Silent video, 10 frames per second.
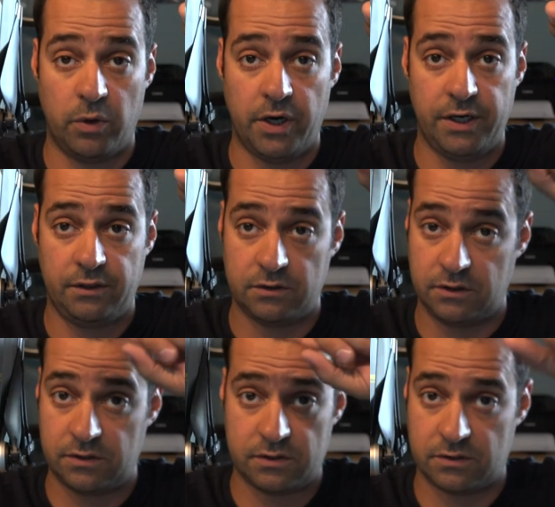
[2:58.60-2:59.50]
worry,
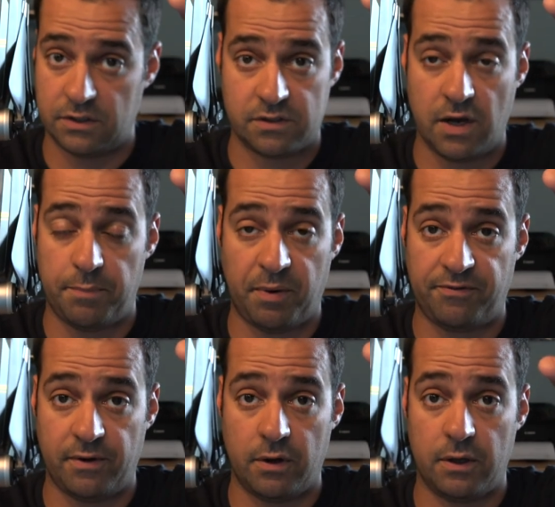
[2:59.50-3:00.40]
this does not
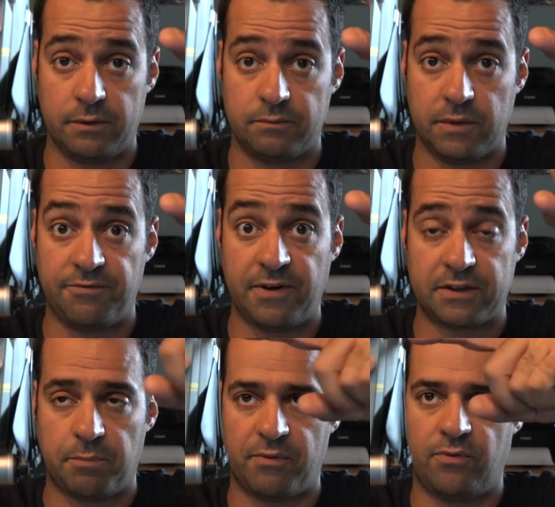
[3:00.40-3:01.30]
perf uh, affect
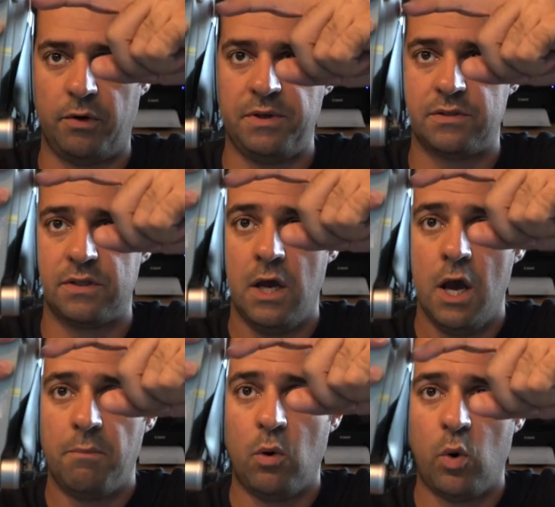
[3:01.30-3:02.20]
the performance.
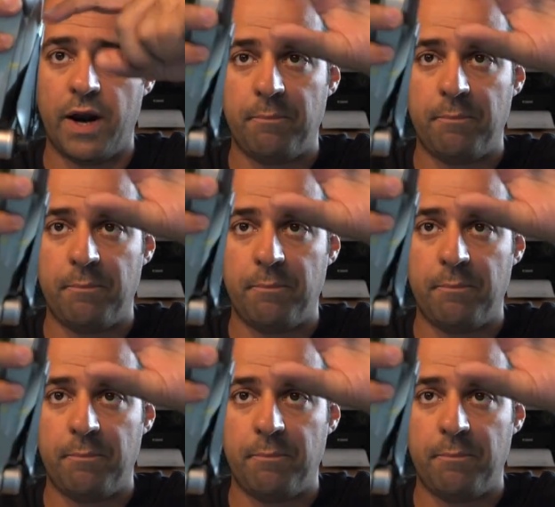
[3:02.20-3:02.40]
But when